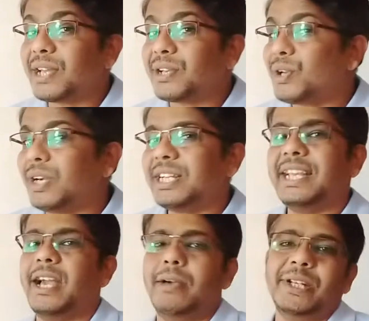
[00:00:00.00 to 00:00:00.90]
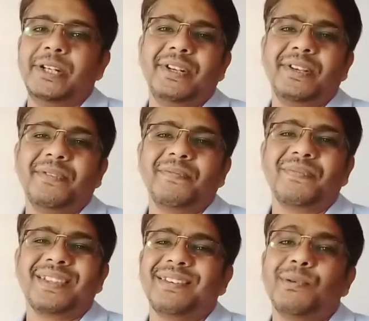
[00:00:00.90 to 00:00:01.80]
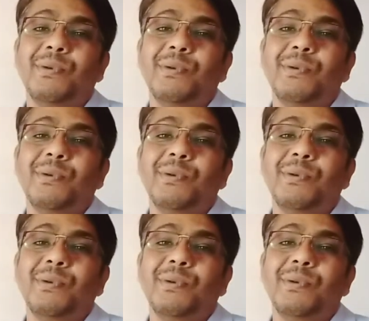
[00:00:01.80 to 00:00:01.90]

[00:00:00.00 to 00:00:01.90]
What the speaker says: We cannot guarantee.